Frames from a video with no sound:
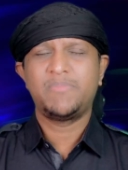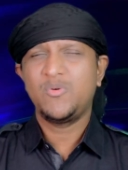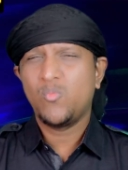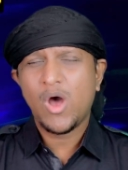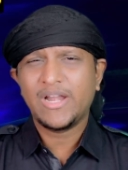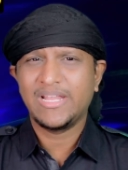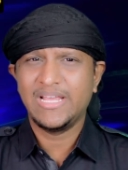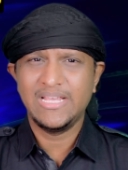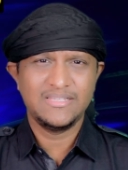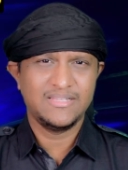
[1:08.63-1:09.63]
But what
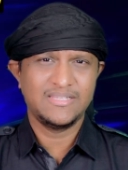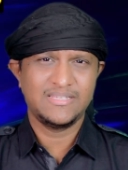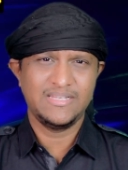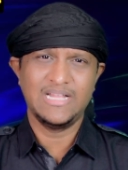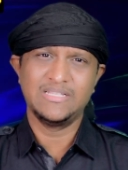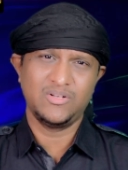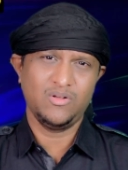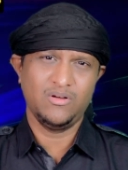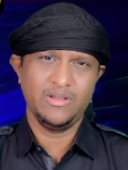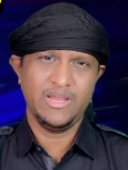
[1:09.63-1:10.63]
is this Snell's
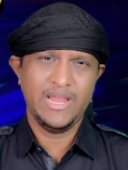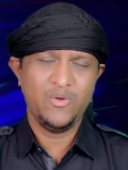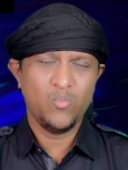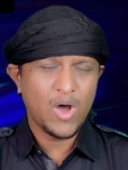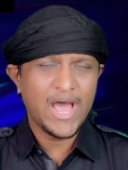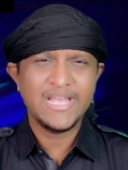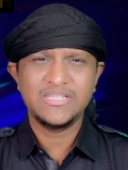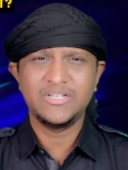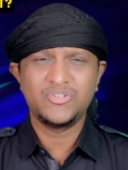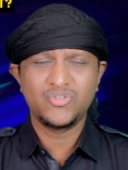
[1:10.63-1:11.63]
law? And why
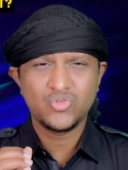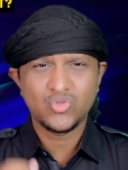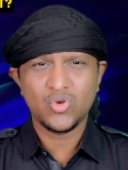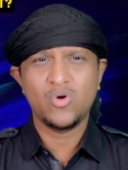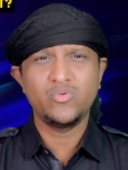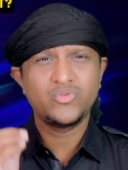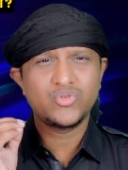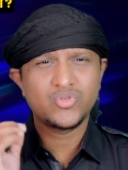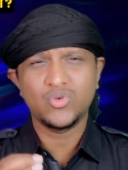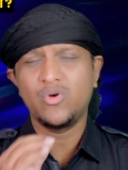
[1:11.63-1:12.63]
is it so,
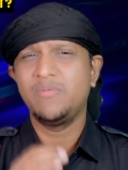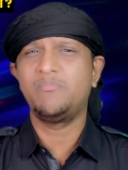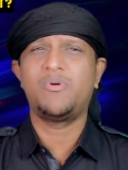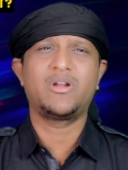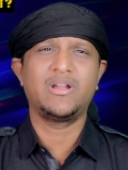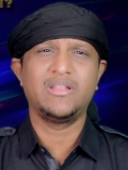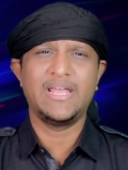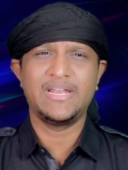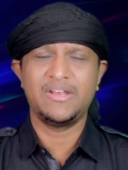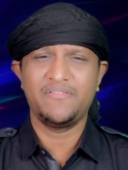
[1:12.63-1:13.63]
so important
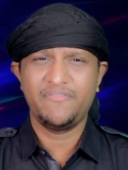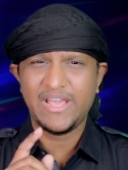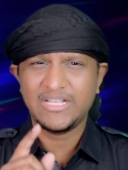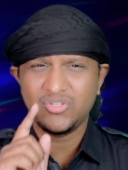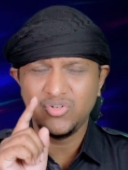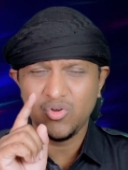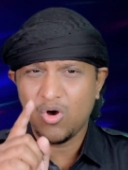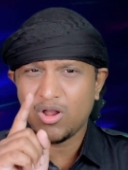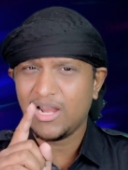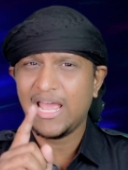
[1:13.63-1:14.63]
that it affects
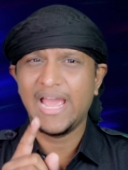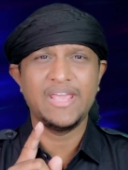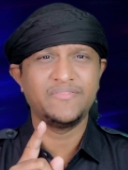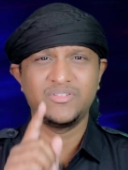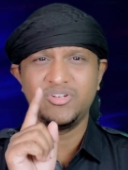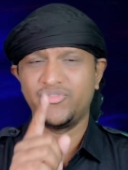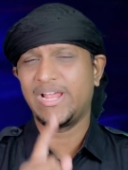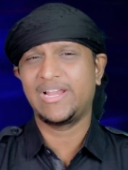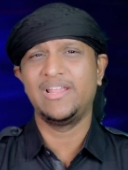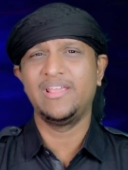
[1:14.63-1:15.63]
your lives
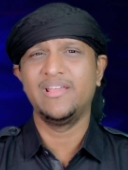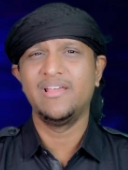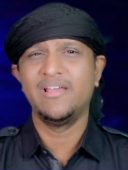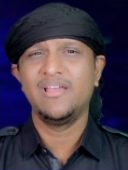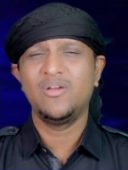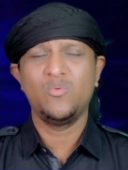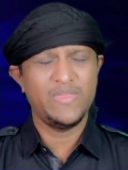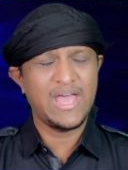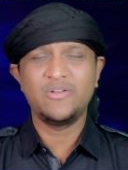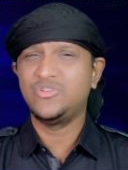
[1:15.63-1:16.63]
directly
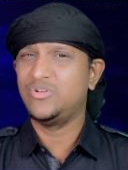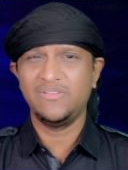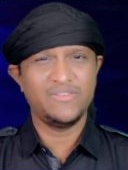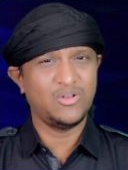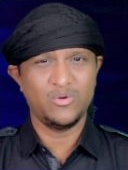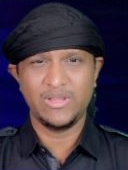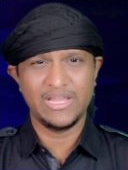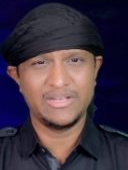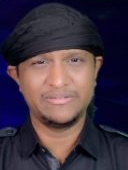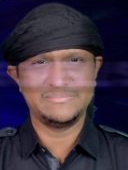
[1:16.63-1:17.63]
without you even knowing it?